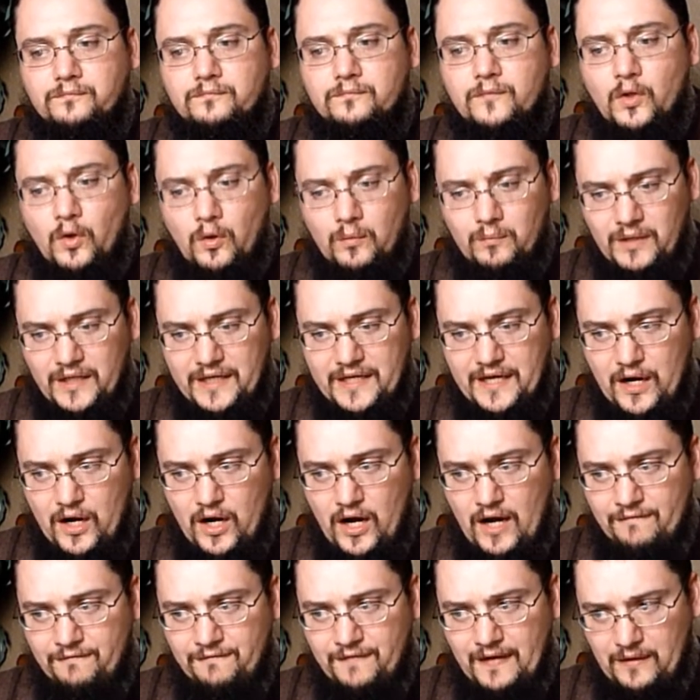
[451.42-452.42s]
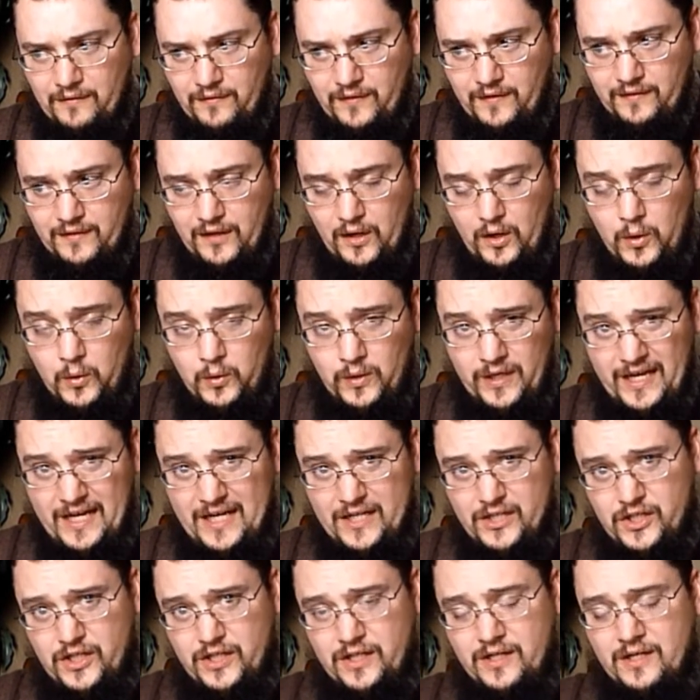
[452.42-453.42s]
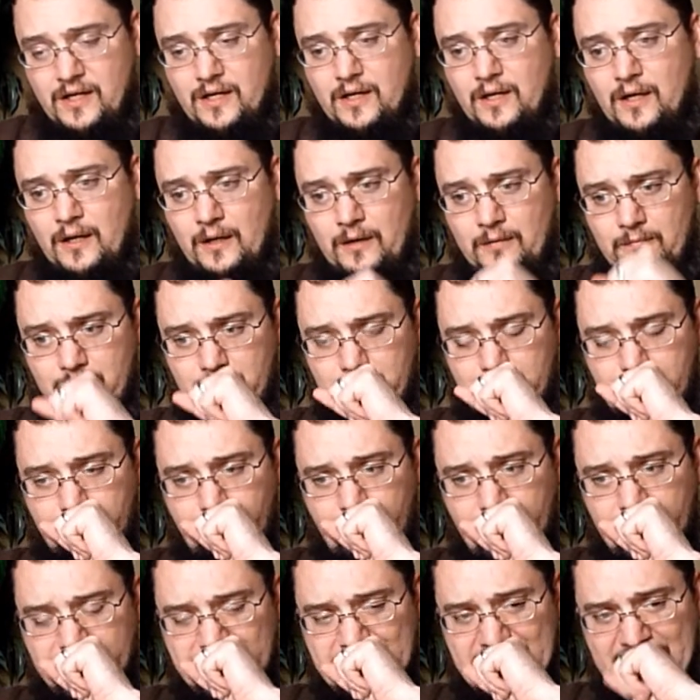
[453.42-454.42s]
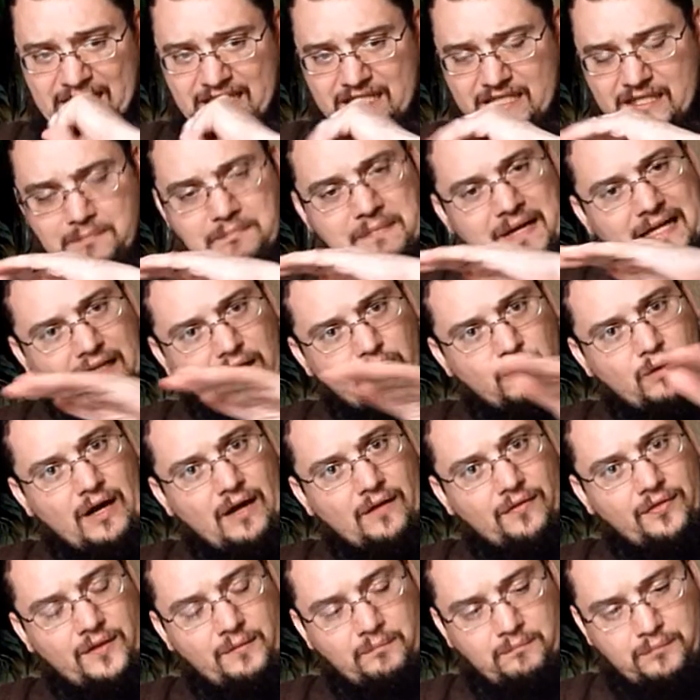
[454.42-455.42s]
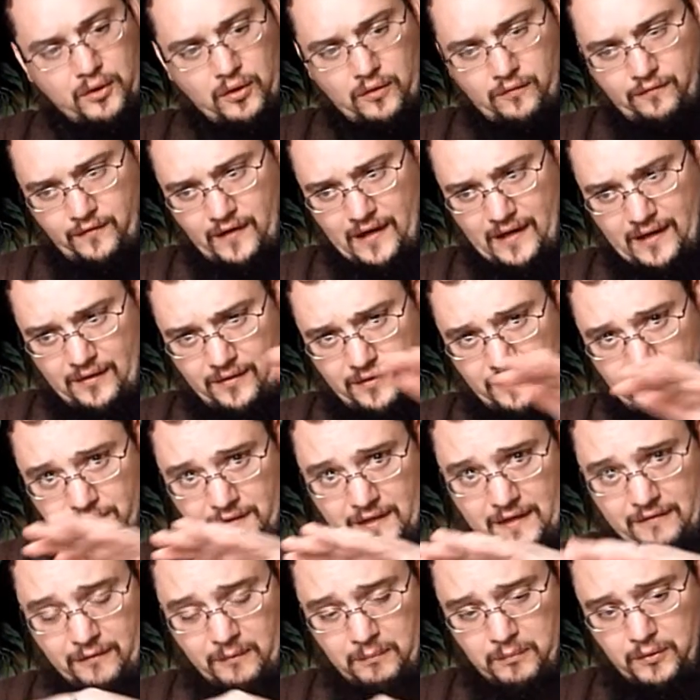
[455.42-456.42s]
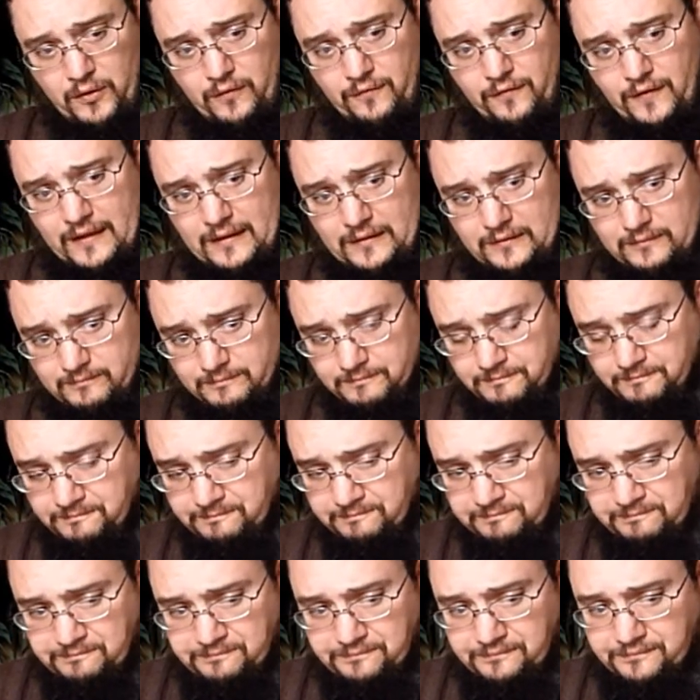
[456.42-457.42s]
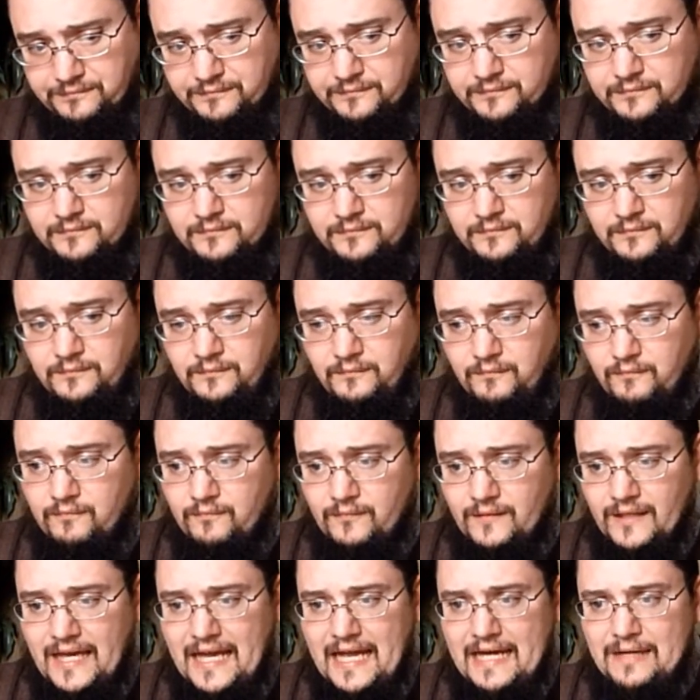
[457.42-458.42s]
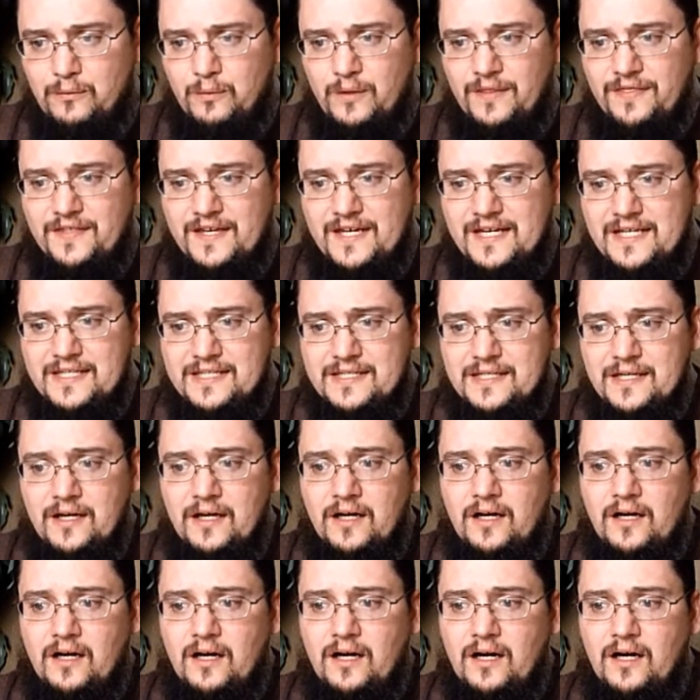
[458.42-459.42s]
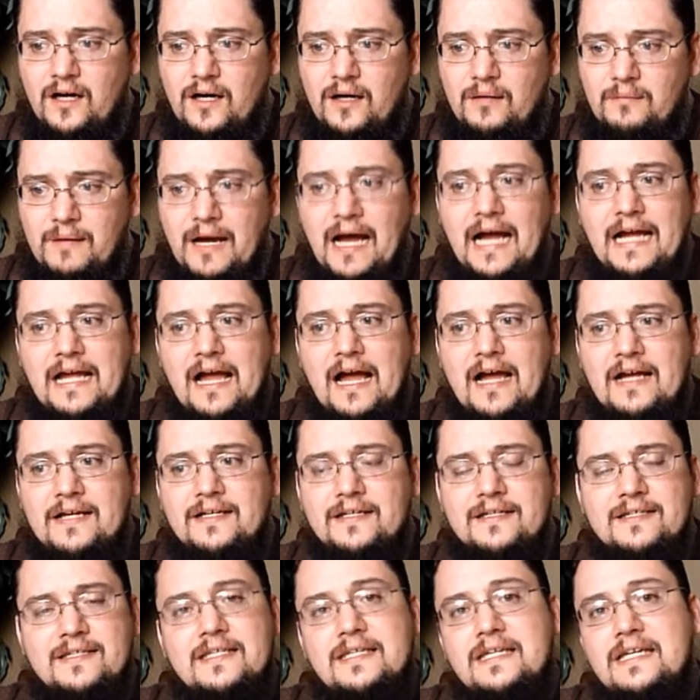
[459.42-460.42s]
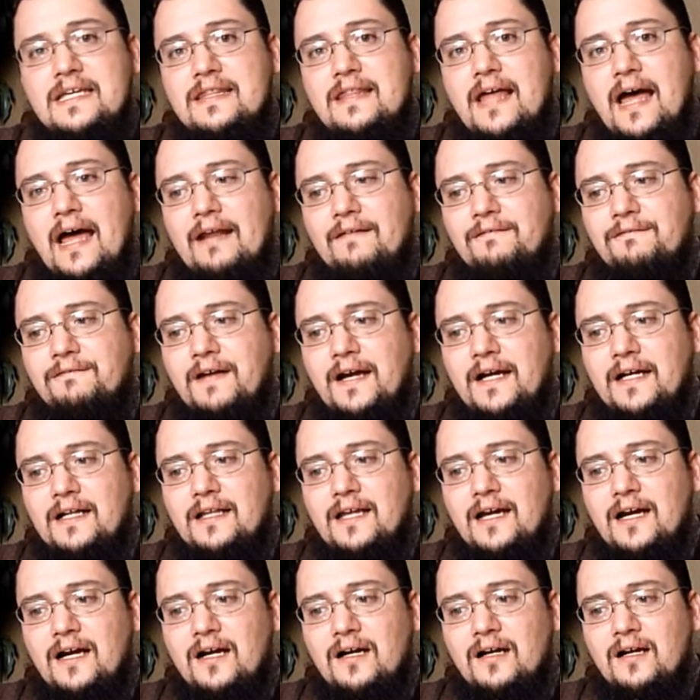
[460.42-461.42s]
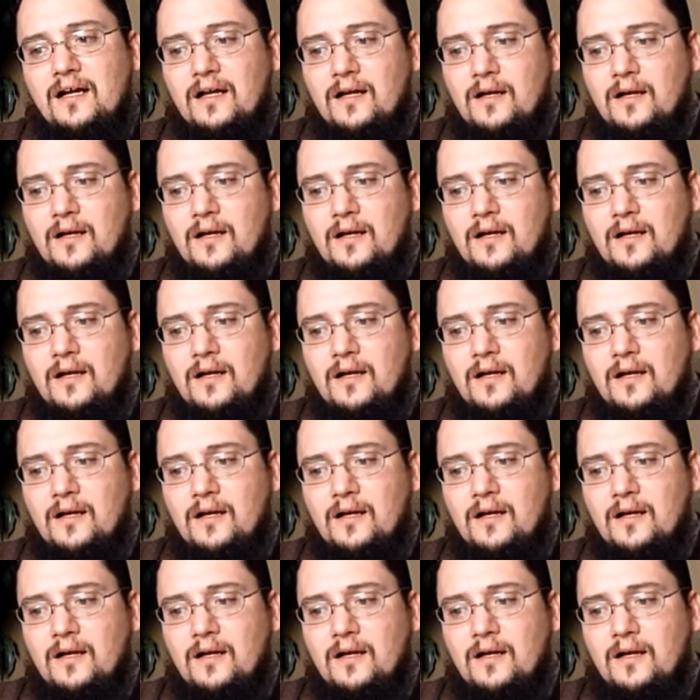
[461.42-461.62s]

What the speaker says: normally I found that the oak aging tends to mellow out the profile, the flavor profile. And with this, I can see that effect there.